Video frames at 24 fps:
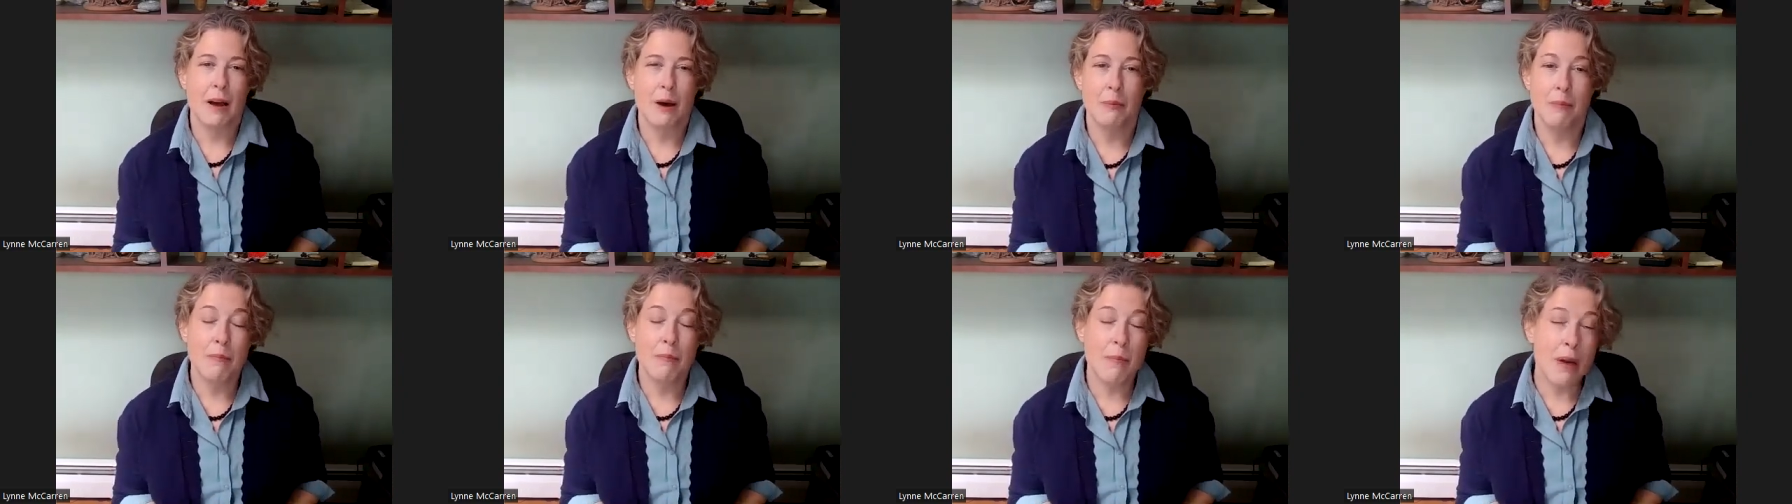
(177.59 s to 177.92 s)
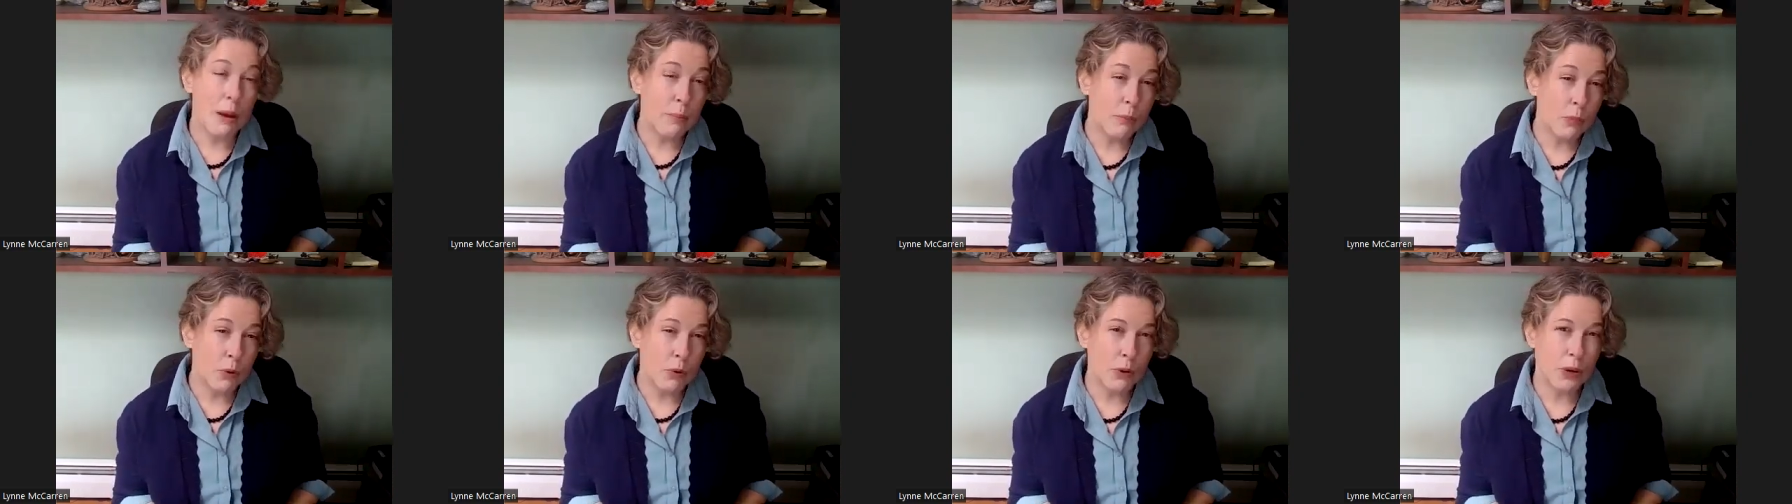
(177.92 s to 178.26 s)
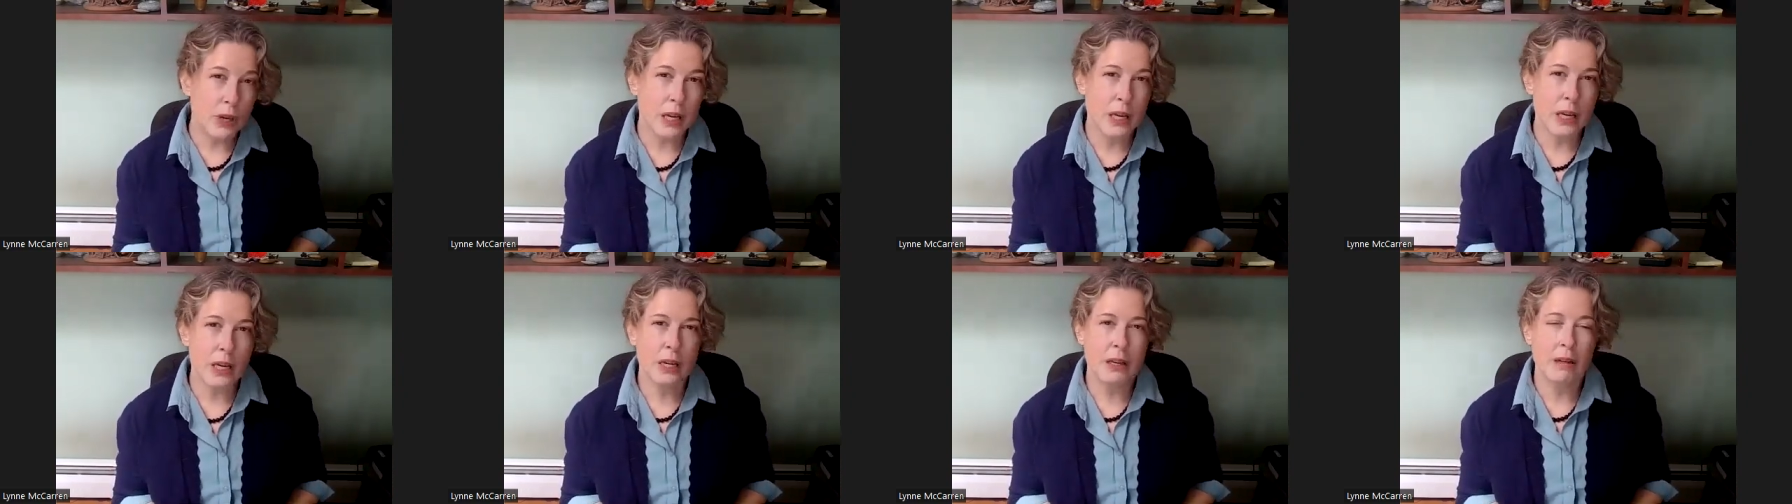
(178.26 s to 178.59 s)

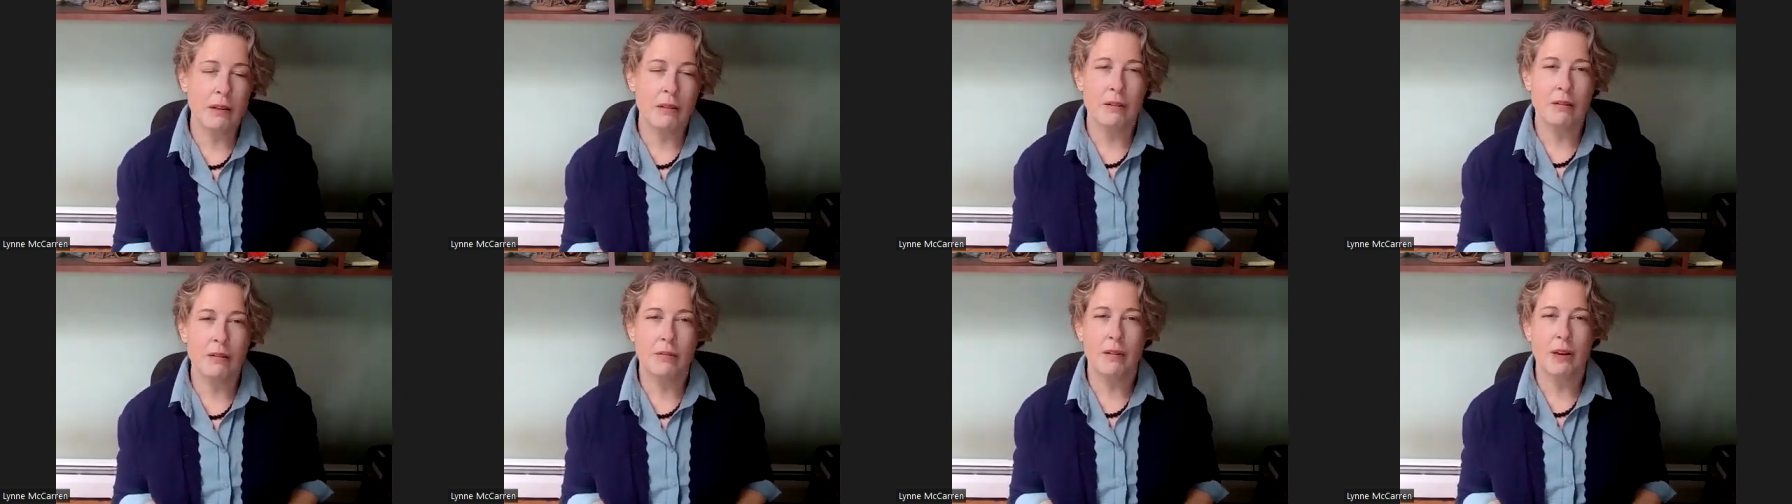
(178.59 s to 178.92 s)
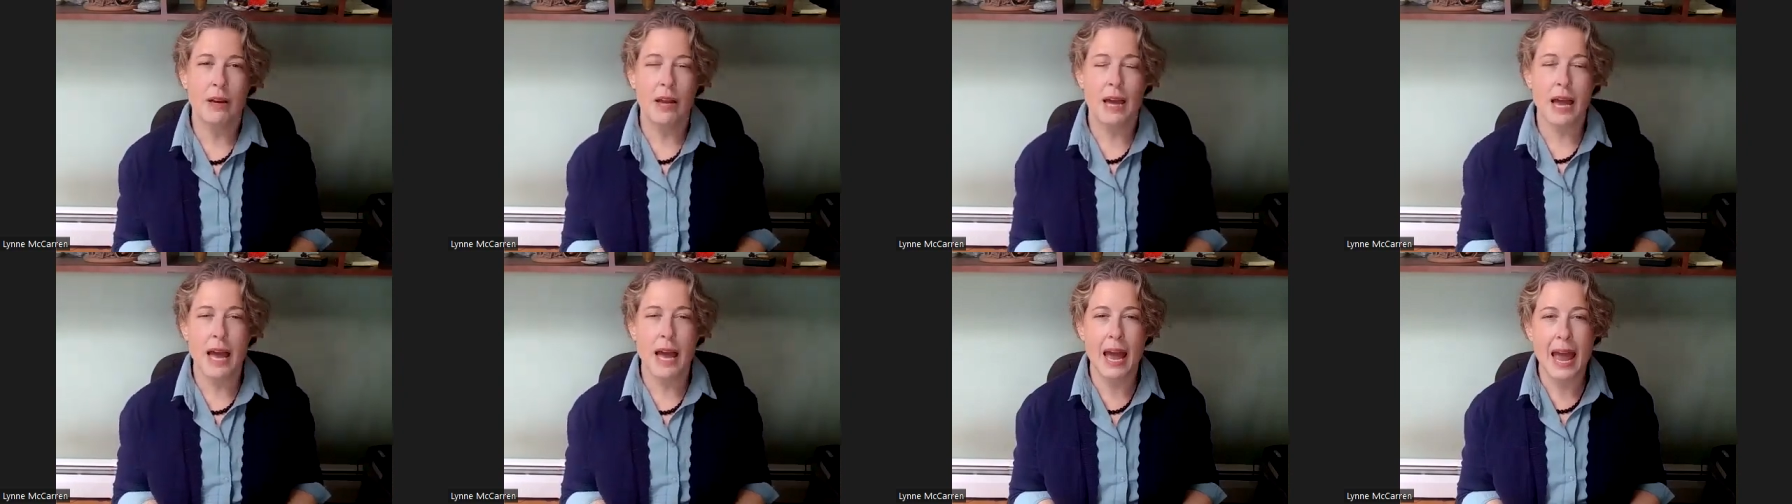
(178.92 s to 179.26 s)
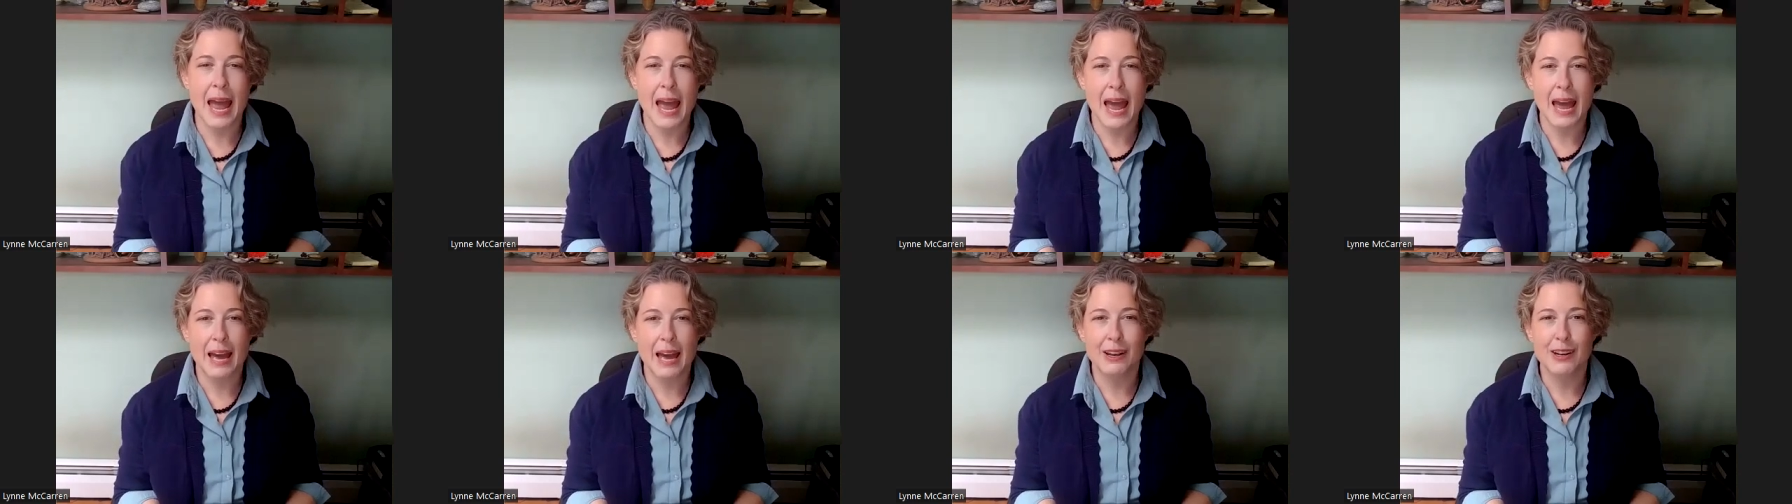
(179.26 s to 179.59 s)
memory,
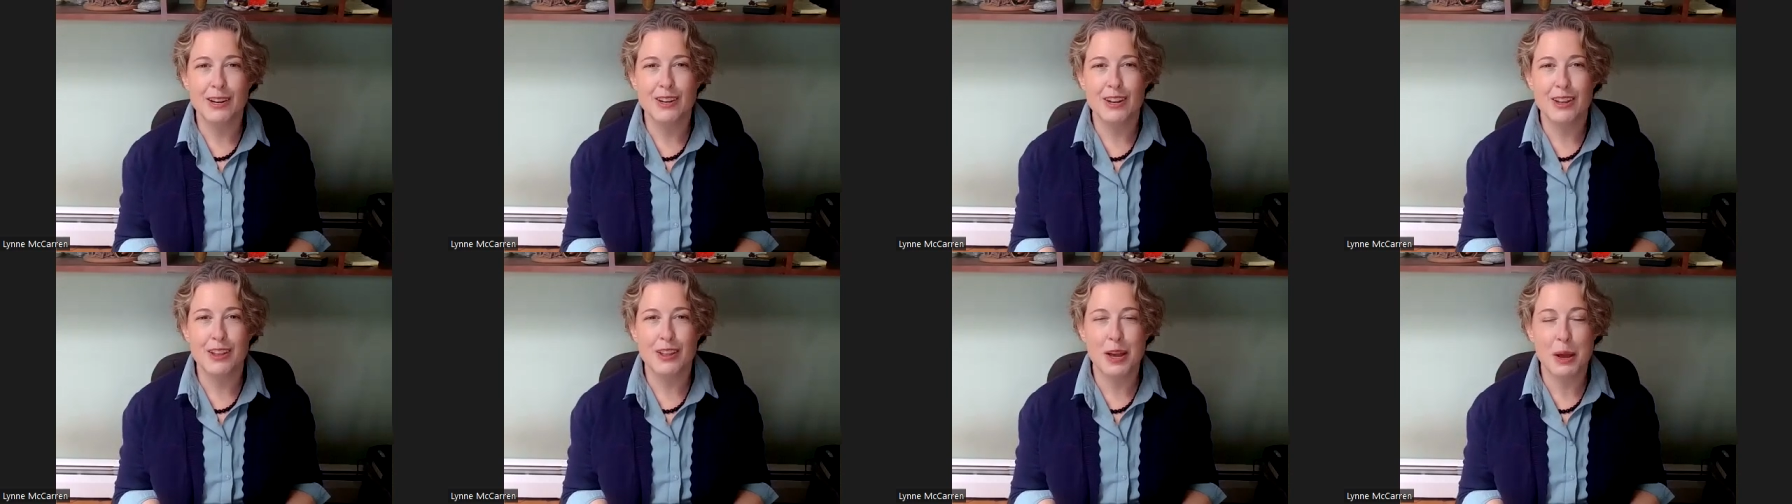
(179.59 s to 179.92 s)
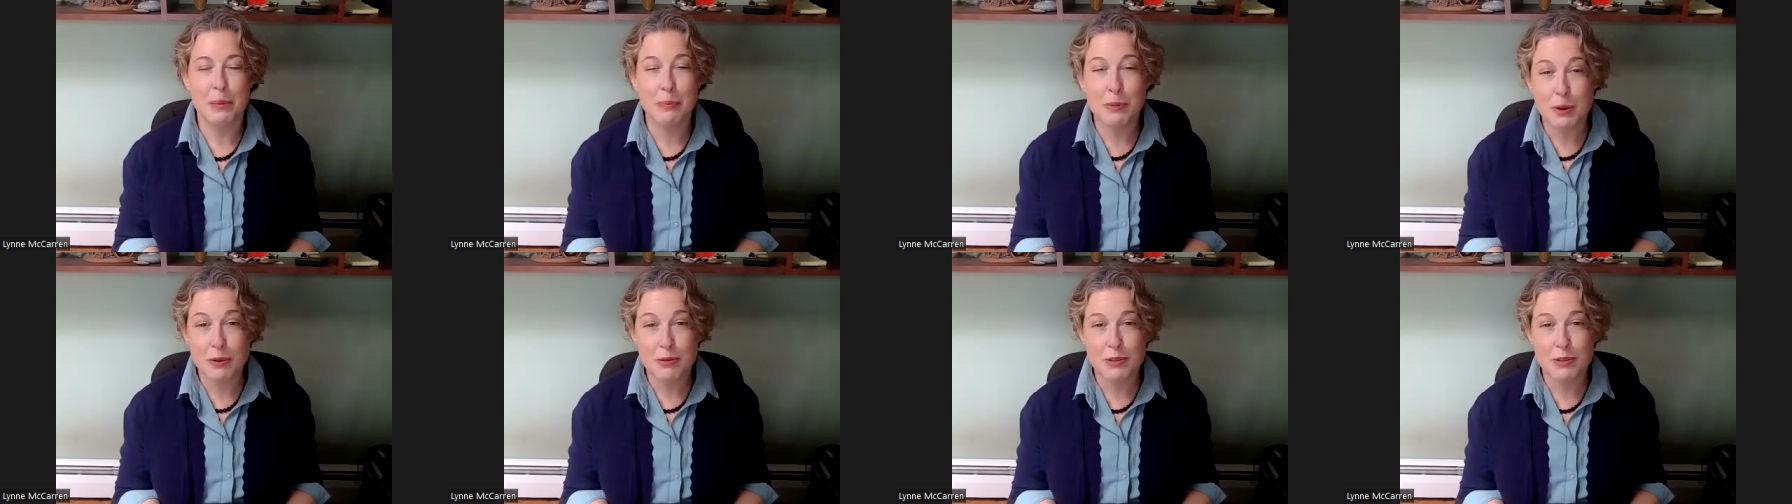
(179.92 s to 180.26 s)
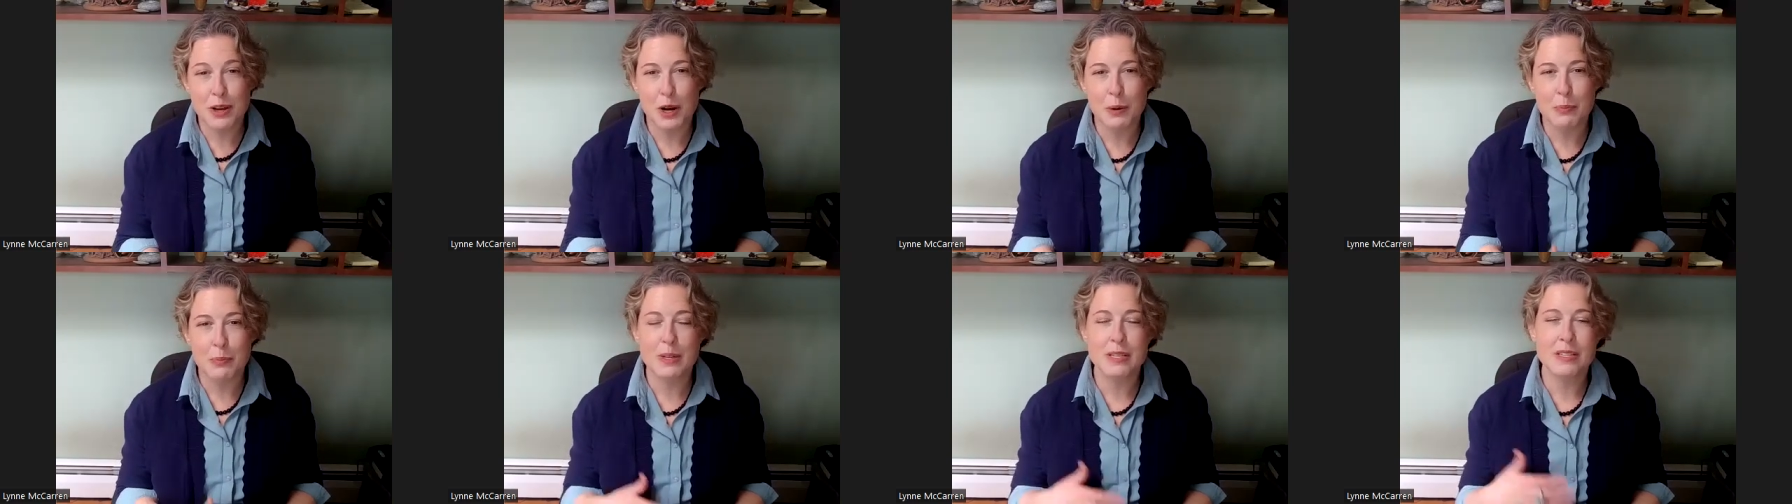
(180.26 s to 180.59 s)
and the
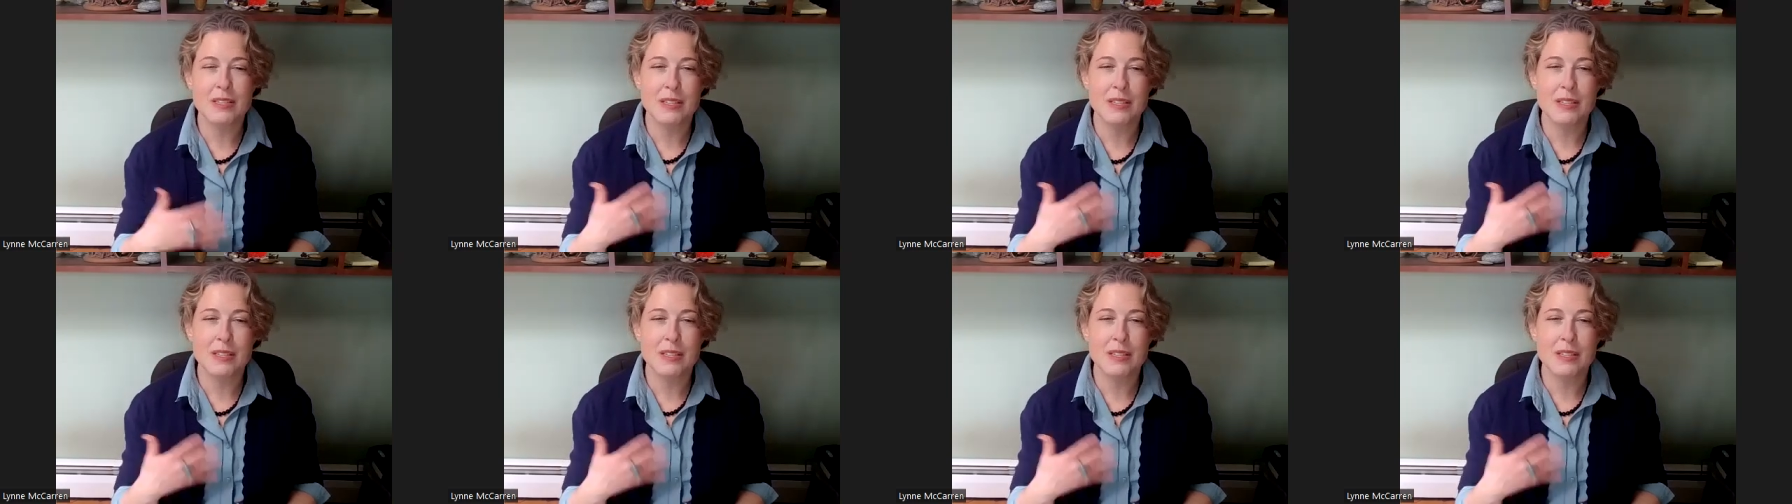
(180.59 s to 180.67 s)
hypnotherapist,